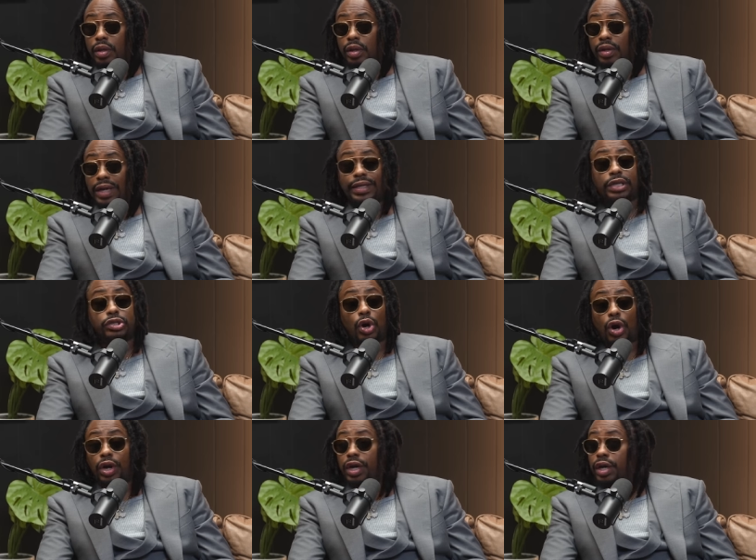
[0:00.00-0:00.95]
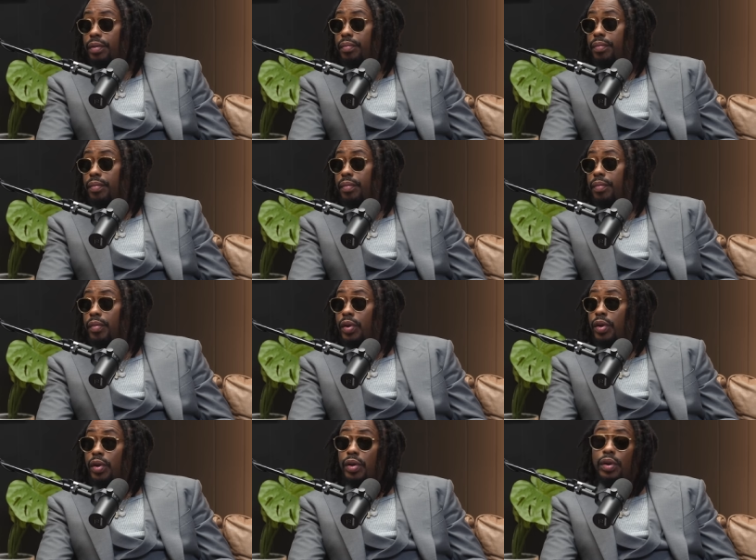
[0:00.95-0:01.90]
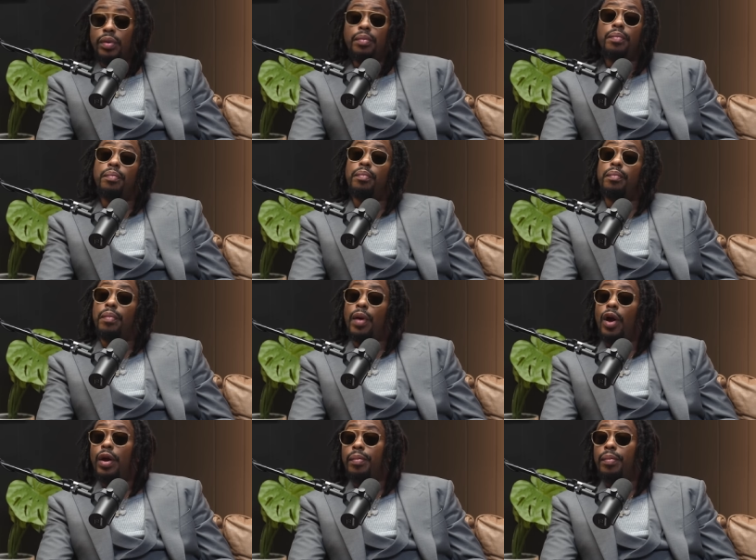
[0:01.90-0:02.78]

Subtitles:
Like they target married